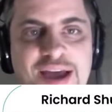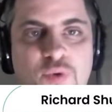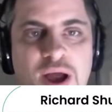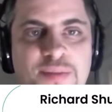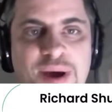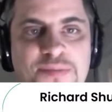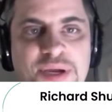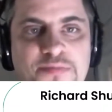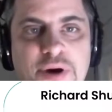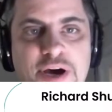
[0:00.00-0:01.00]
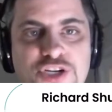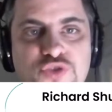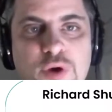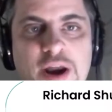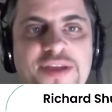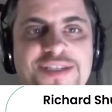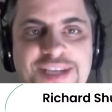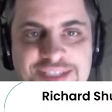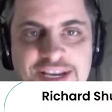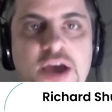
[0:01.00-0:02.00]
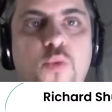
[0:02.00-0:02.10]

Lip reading: am I being punished? Why do these things?